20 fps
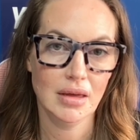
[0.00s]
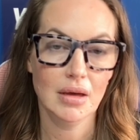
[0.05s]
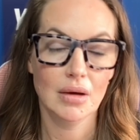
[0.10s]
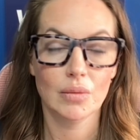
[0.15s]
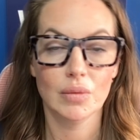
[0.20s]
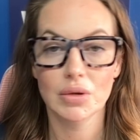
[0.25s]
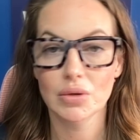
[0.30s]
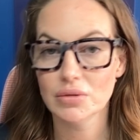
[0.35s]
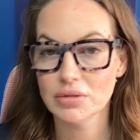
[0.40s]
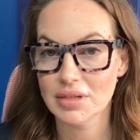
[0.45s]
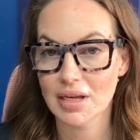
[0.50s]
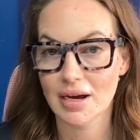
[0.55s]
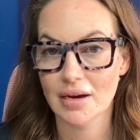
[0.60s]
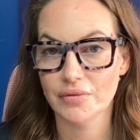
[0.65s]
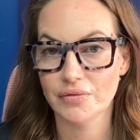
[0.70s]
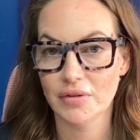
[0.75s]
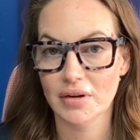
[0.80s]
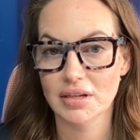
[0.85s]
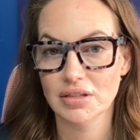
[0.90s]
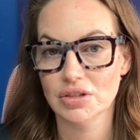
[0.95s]
We also have
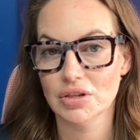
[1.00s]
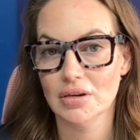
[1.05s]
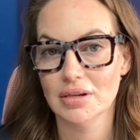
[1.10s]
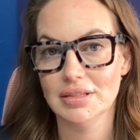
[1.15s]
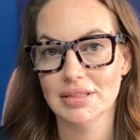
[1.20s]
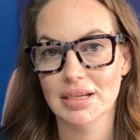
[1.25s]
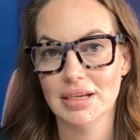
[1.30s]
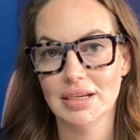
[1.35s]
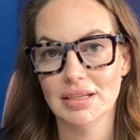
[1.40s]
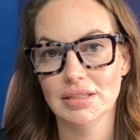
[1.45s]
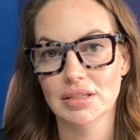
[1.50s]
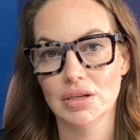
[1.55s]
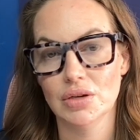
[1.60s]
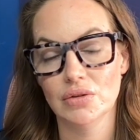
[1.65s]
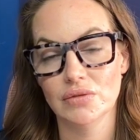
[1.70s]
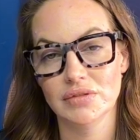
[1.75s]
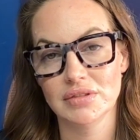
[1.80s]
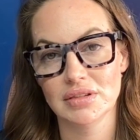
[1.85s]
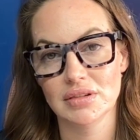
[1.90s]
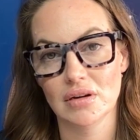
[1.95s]
franchisees who
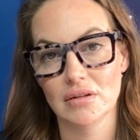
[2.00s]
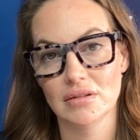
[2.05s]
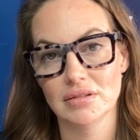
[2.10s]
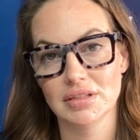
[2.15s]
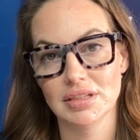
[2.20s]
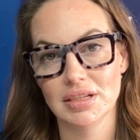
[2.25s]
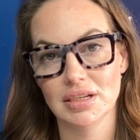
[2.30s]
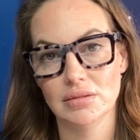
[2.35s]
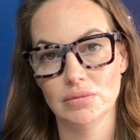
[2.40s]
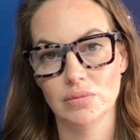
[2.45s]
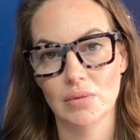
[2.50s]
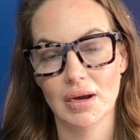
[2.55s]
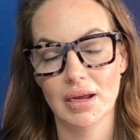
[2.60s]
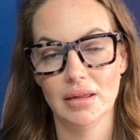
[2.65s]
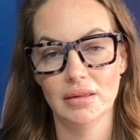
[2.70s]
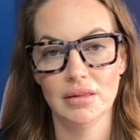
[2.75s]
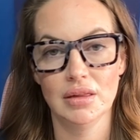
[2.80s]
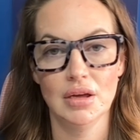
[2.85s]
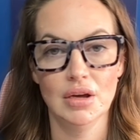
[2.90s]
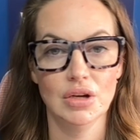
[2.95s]
have started
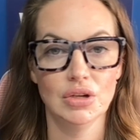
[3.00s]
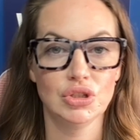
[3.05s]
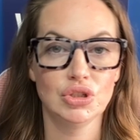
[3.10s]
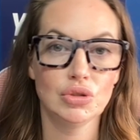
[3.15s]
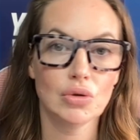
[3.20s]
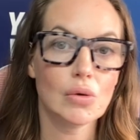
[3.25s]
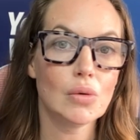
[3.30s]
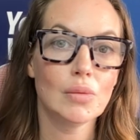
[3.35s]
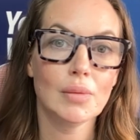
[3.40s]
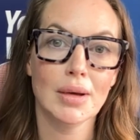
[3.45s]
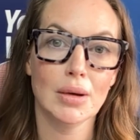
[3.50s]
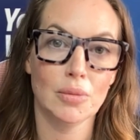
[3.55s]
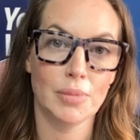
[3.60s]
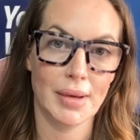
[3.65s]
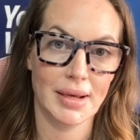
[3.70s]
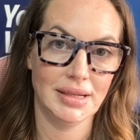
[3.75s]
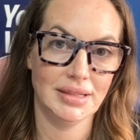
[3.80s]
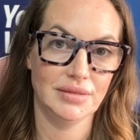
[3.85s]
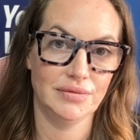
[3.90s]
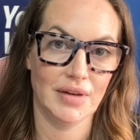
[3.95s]
with short
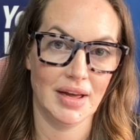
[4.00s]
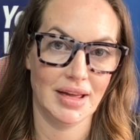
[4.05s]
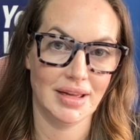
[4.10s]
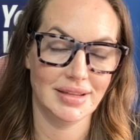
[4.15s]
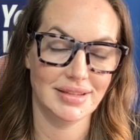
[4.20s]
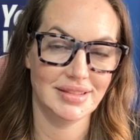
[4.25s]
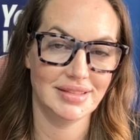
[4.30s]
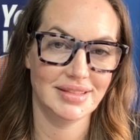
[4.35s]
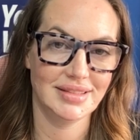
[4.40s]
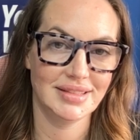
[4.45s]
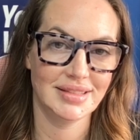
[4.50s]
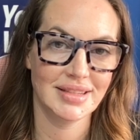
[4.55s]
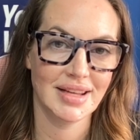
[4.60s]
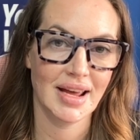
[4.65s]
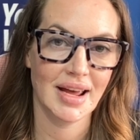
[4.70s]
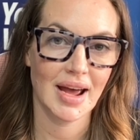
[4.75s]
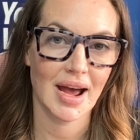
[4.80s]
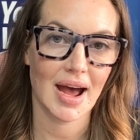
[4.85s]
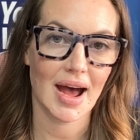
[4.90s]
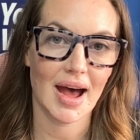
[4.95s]
wheelbase vans
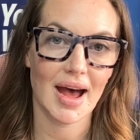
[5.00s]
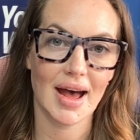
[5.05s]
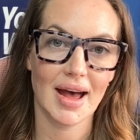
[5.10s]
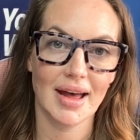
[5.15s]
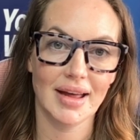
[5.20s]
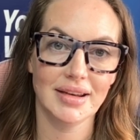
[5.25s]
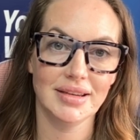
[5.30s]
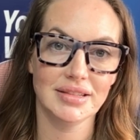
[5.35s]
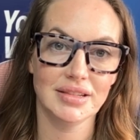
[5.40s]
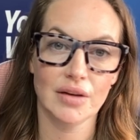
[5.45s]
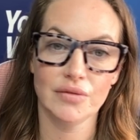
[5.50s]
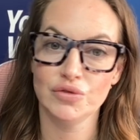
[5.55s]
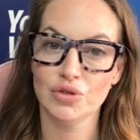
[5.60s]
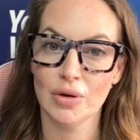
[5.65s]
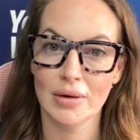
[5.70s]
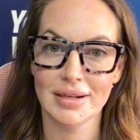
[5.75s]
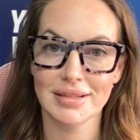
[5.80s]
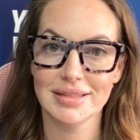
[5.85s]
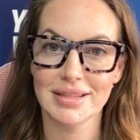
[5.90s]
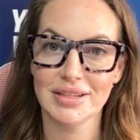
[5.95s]
and have
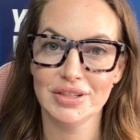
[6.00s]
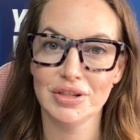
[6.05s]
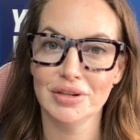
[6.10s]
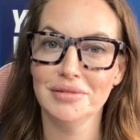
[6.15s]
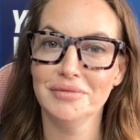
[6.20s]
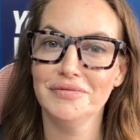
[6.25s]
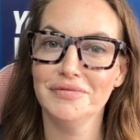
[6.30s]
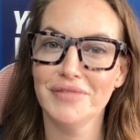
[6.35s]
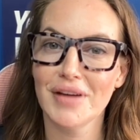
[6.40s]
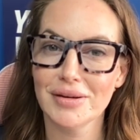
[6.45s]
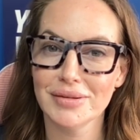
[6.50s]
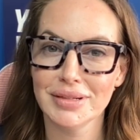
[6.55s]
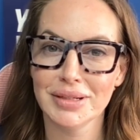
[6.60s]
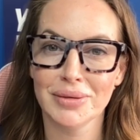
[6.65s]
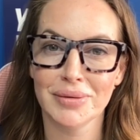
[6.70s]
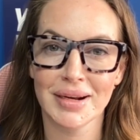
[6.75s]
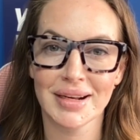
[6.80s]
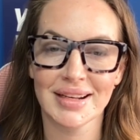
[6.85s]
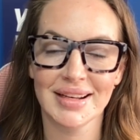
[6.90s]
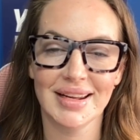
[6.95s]
transitioned very
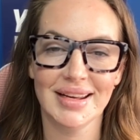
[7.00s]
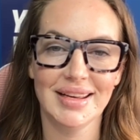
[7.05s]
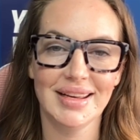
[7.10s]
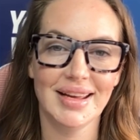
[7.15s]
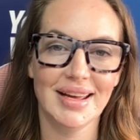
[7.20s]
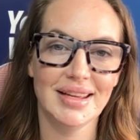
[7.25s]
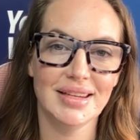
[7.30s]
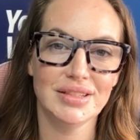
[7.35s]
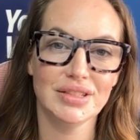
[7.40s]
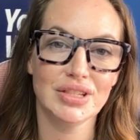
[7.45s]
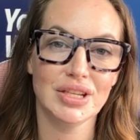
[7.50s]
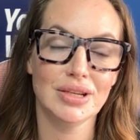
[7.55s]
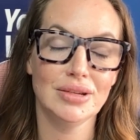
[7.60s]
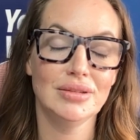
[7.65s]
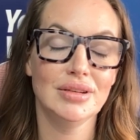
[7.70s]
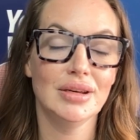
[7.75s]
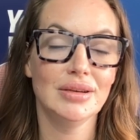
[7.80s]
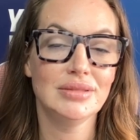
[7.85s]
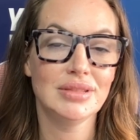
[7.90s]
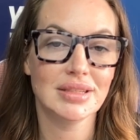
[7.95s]
quickly into
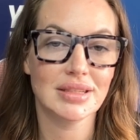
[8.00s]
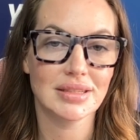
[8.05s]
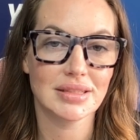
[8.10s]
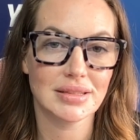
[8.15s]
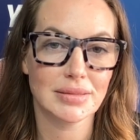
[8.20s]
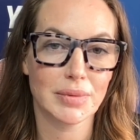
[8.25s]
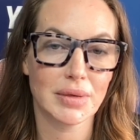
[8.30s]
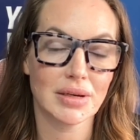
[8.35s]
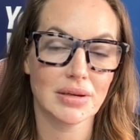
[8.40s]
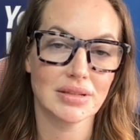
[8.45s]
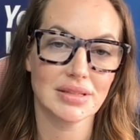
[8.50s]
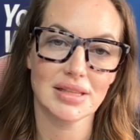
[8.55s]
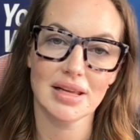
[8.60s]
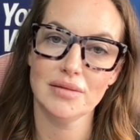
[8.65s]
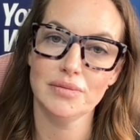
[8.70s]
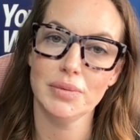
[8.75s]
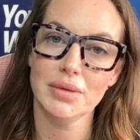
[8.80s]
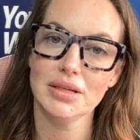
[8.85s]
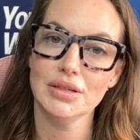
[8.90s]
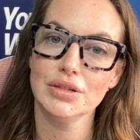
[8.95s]
Lutons because
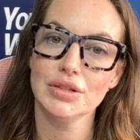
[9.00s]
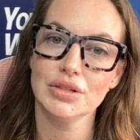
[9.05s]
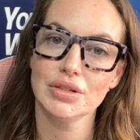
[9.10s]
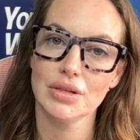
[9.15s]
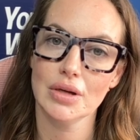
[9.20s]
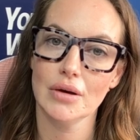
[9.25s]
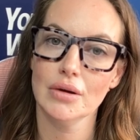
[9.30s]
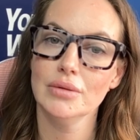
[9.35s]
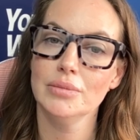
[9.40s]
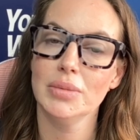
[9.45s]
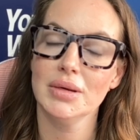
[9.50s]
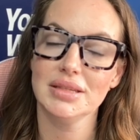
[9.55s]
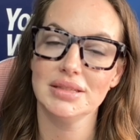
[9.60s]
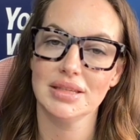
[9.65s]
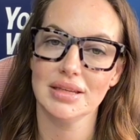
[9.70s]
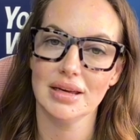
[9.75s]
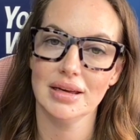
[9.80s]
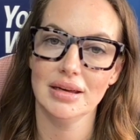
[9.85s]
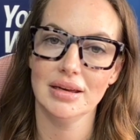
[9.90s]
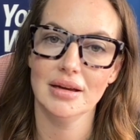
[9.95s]
they've been so
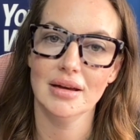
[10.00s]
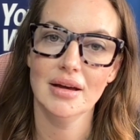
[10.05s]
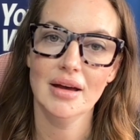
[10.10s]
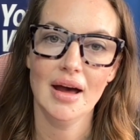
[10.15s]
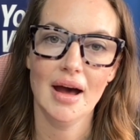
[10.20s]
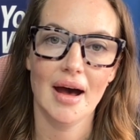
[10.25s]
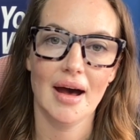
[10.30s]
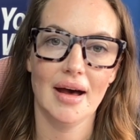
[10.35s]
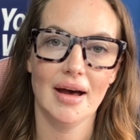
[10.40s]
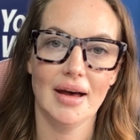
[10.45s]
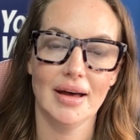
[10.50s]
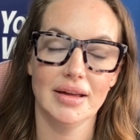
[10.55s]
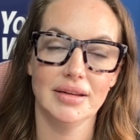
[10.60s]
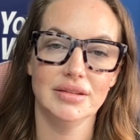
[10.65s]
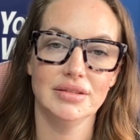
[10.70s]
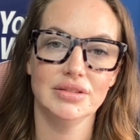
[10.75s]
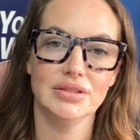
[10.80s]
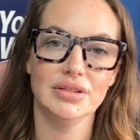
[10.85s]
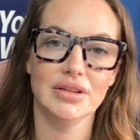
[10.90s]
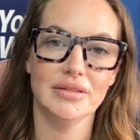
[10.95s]
busy
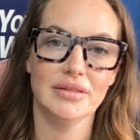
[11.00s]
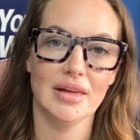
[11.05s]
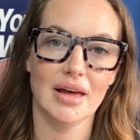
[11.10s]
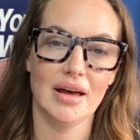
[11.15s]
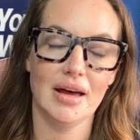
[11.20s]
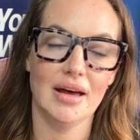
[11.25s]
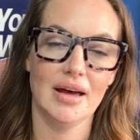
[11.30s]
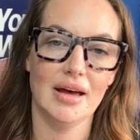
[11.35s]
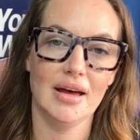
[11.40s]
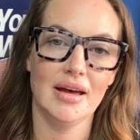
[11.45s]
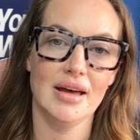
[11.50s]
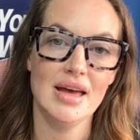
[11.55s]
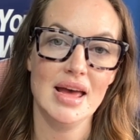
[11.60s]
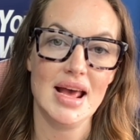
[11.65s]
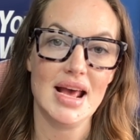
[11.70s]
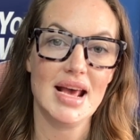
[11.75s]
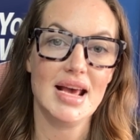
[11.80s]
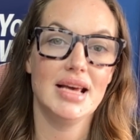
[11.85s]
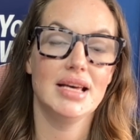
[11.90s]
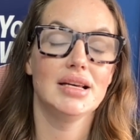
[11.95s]
and their
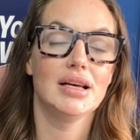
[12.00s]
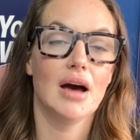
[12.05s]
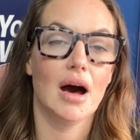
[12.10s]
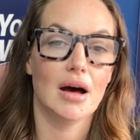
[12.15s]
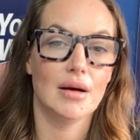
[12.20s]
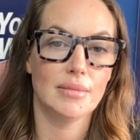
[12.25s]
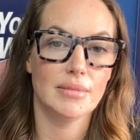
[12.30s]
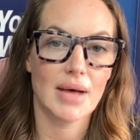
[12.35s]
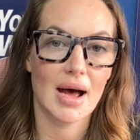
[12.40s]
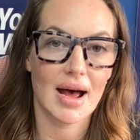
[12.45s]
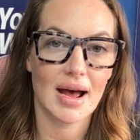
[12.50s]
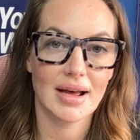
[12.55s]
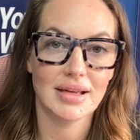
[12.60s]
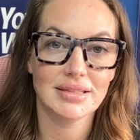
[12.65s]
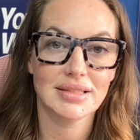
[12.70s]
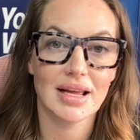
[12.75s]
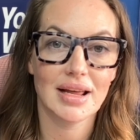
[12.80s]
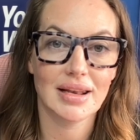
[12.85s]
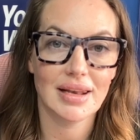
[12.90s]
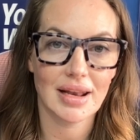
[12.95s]
income has
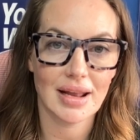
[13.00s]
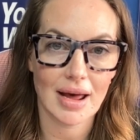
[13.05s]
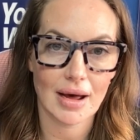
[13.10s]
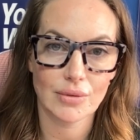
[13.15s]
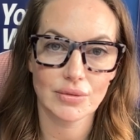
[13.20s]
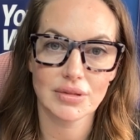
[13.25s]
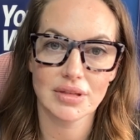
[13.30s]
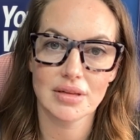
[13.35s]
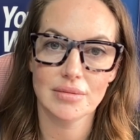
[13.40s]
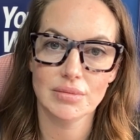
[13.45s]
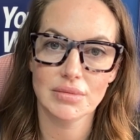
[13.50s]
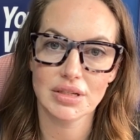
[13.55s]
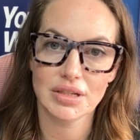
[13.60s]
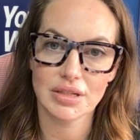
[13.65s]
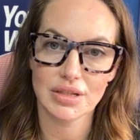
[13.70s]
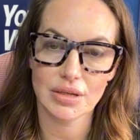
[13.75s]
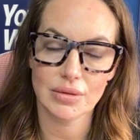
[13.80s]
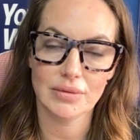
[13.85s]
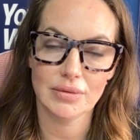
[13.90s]
allowed them to do